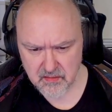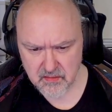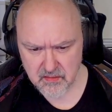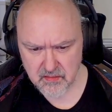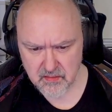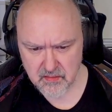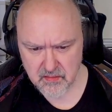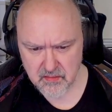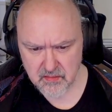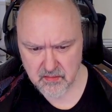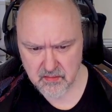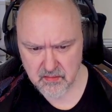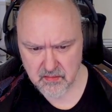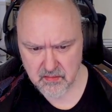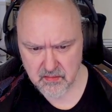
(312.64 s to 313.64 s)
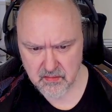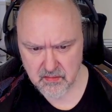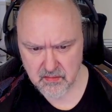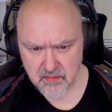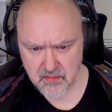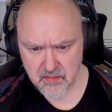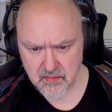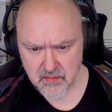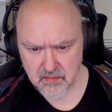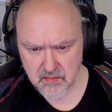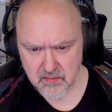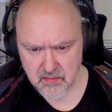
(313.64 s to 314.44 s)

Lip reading: (silence)